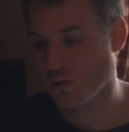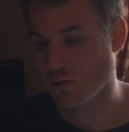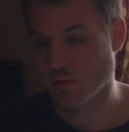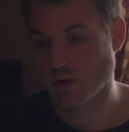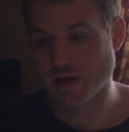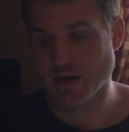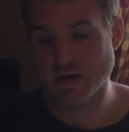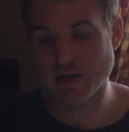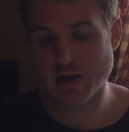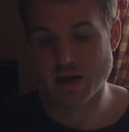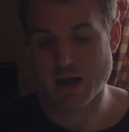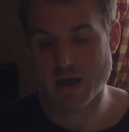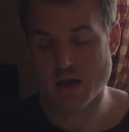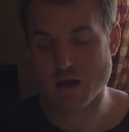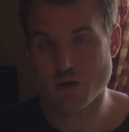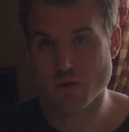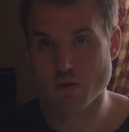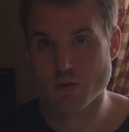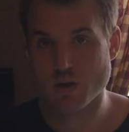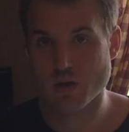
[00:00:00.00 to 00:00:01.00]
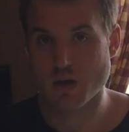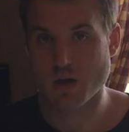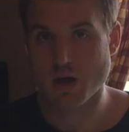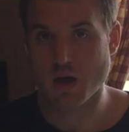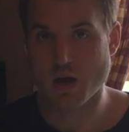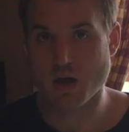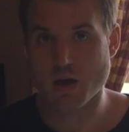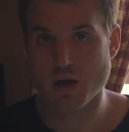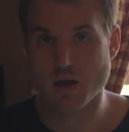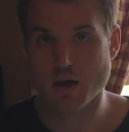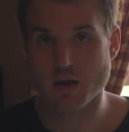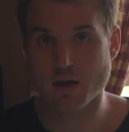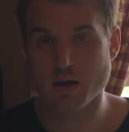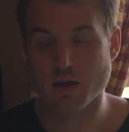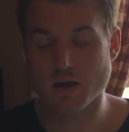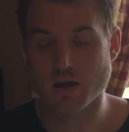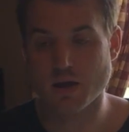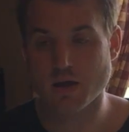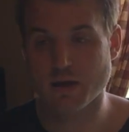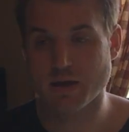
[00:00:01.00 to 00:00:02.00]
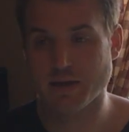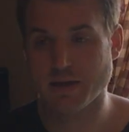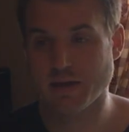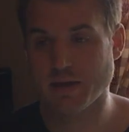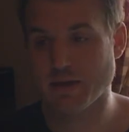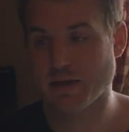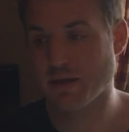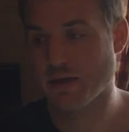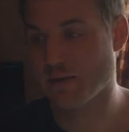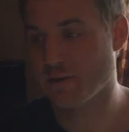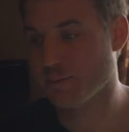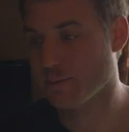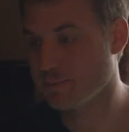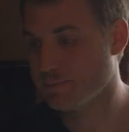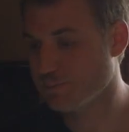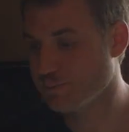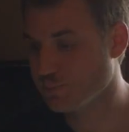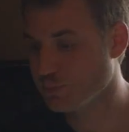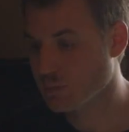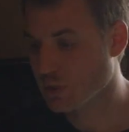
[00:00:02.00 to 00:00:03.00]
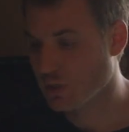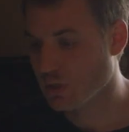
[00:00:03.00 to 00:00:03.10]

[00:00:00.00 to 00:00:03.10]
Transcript: Right now, I am